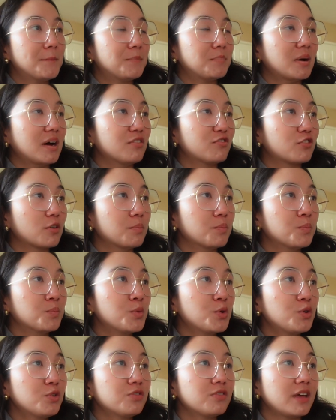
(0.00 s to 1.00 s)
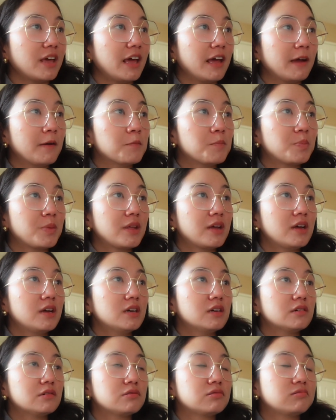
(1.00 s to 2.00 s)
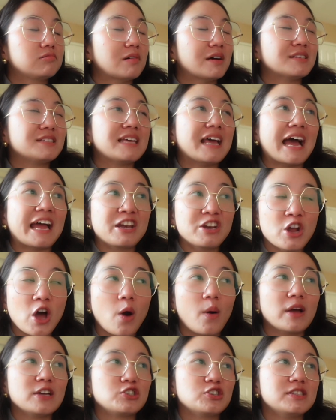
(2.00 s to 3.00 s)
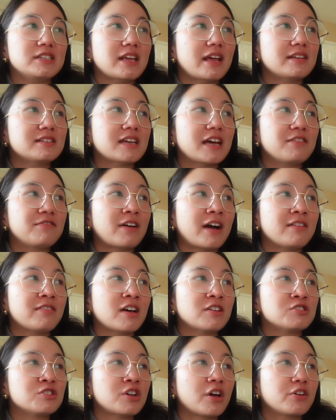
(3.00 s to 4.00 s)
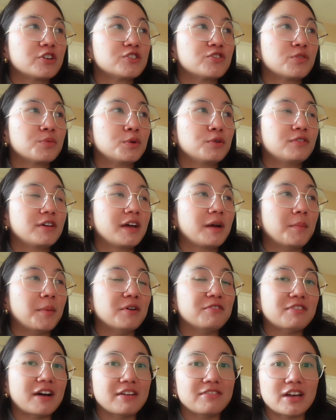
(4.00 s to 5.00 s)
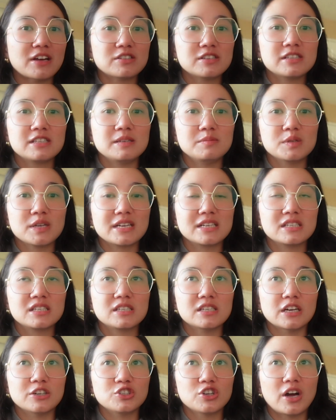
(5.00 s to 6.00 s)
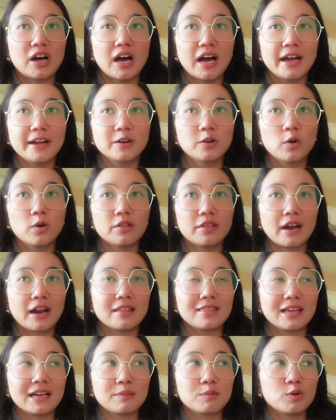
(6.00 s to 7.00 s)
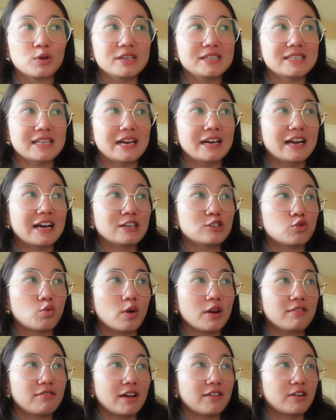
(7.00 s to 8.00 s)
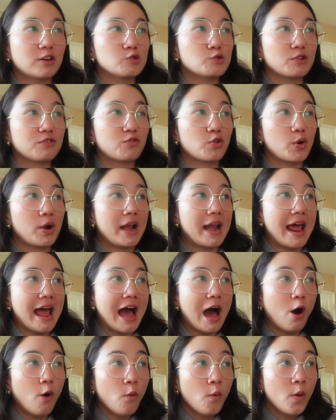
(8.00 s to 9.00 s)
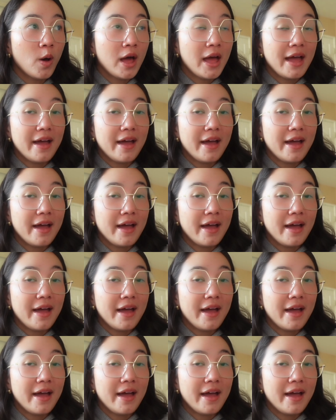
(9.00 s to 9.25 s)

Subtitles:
But for moving, see, I know I should set aside $5,000 for moving, but $5,000 seems like such a high goal that I think I'm going to set it at $2,500 for now.